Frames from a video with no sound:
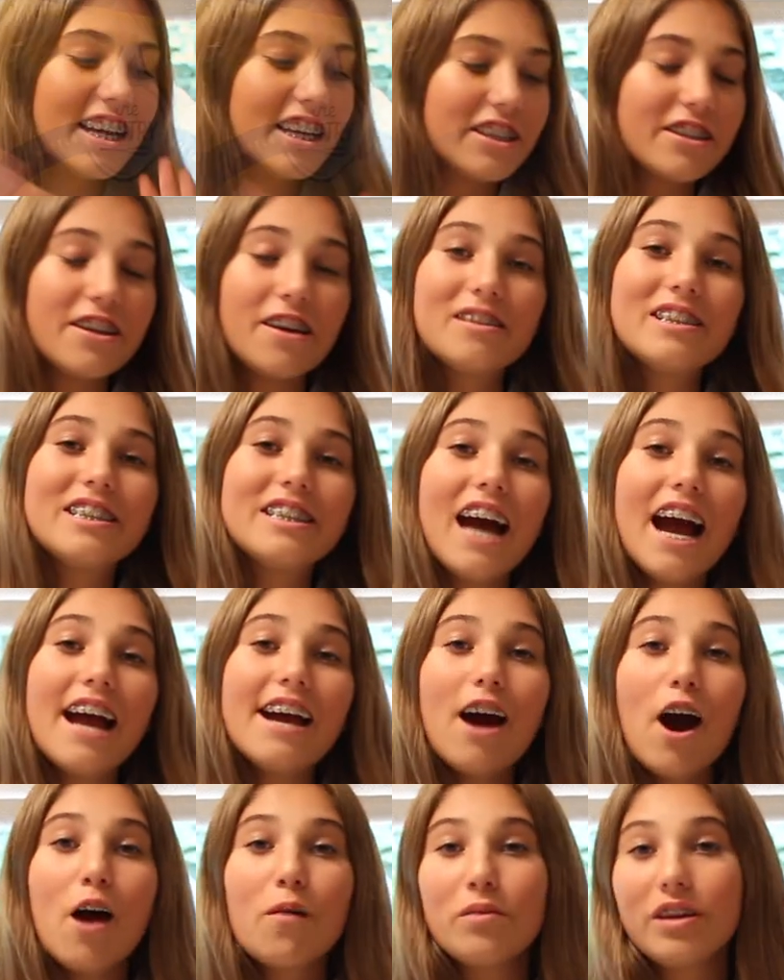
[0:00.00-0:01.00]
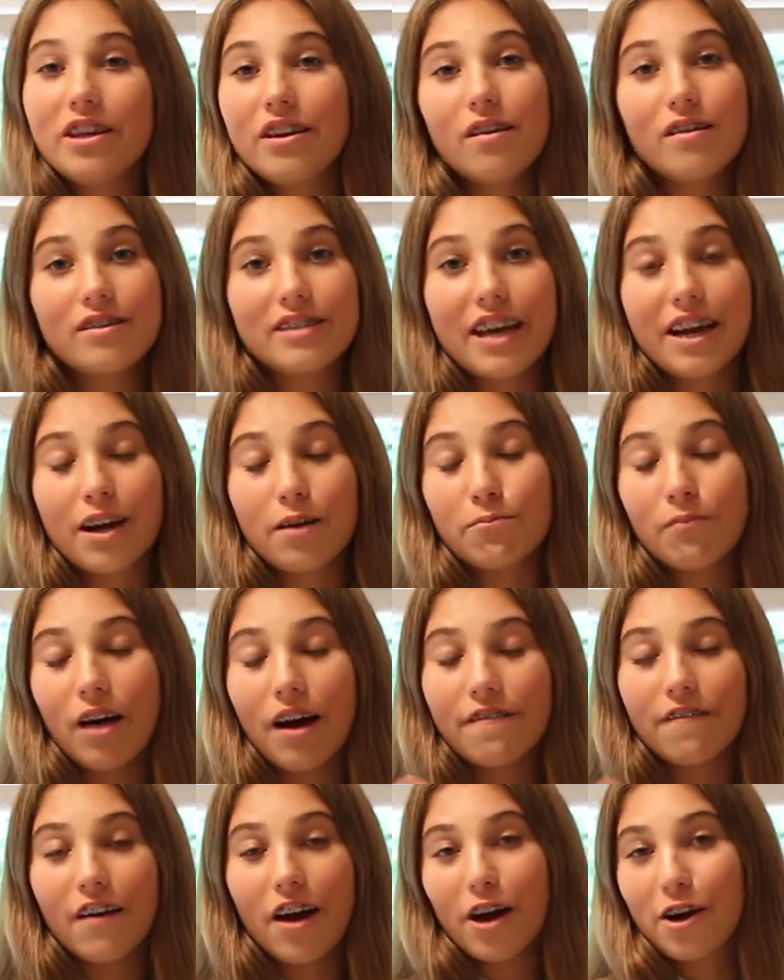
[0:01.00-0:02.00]
So today I'll be using
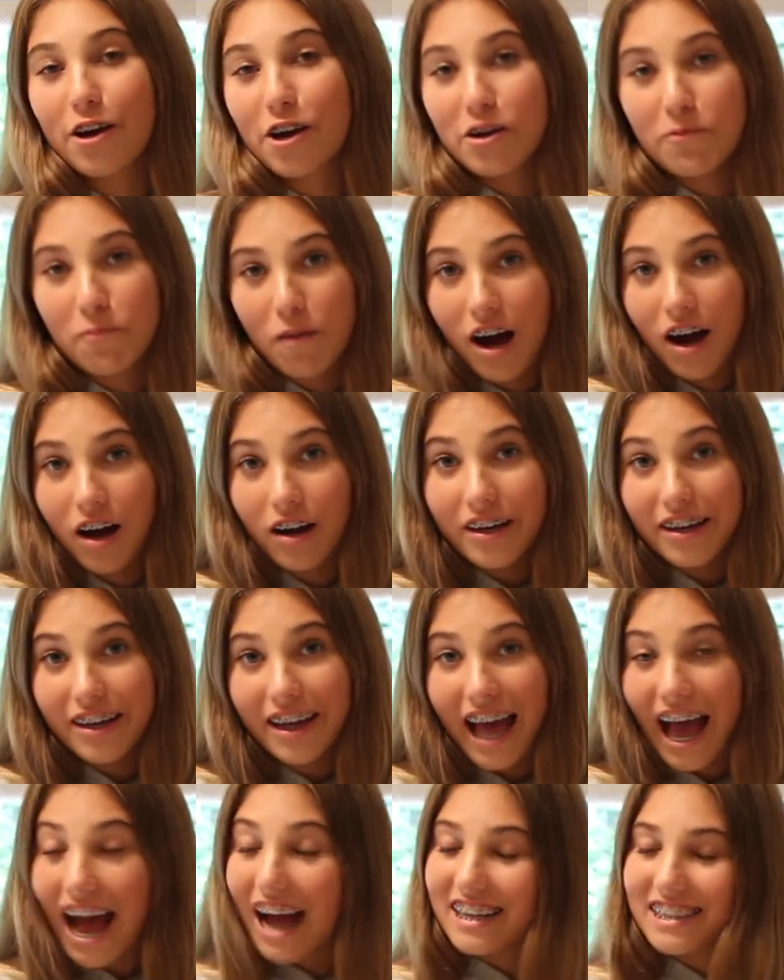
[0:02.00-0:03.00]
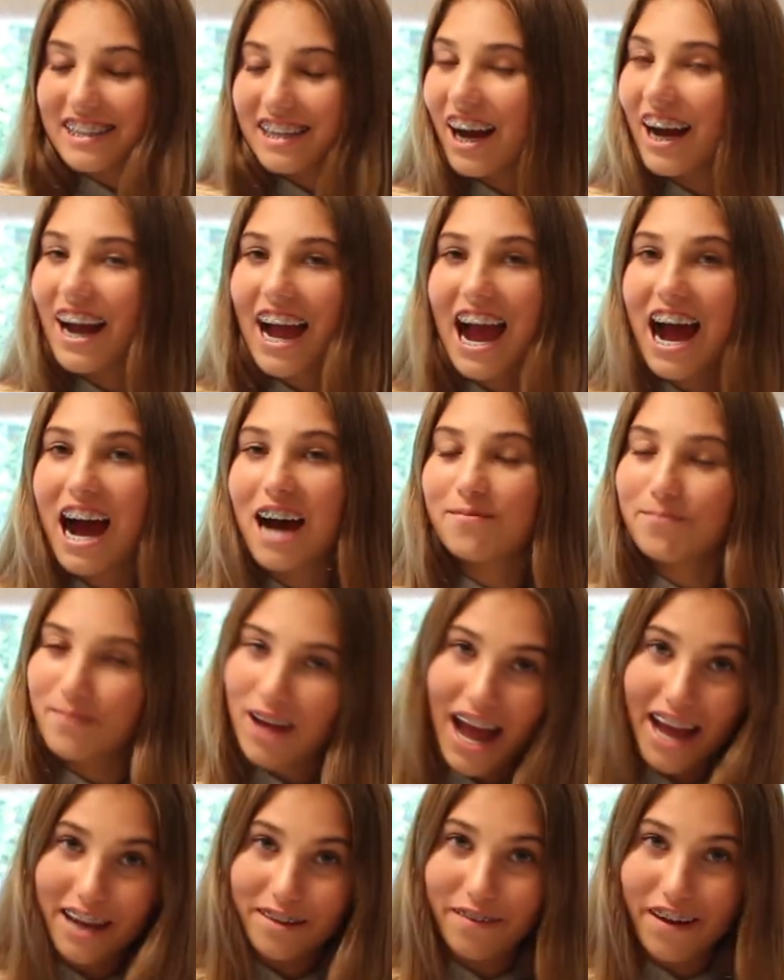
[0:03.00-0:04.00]
my Virgo mug, as I am
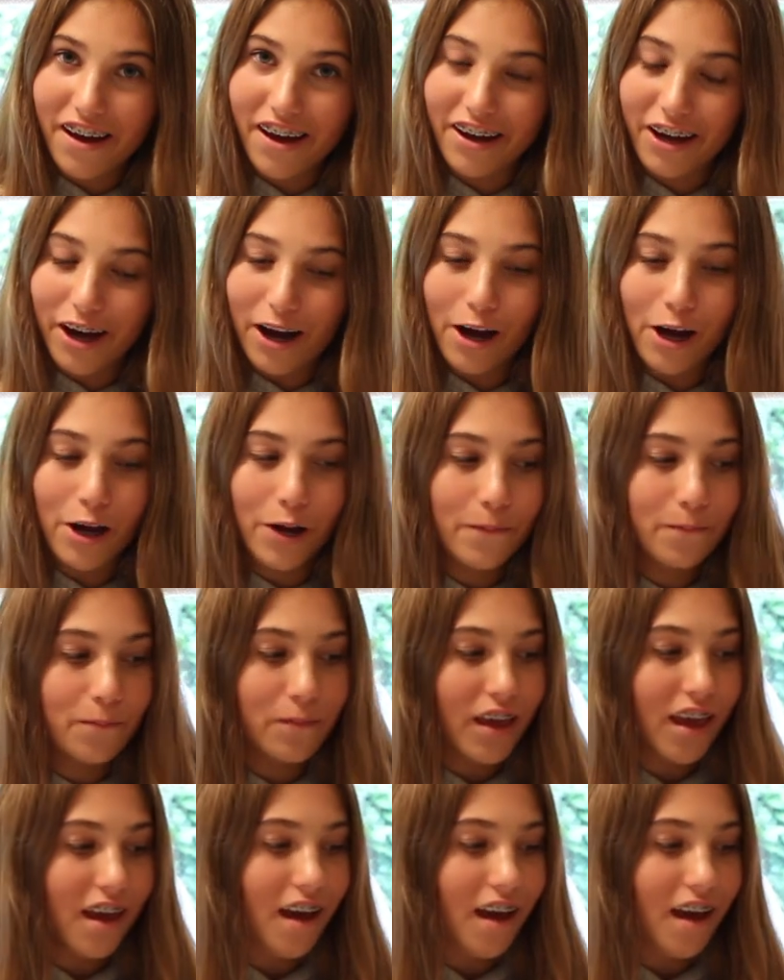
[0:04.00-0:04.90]
a Virgo.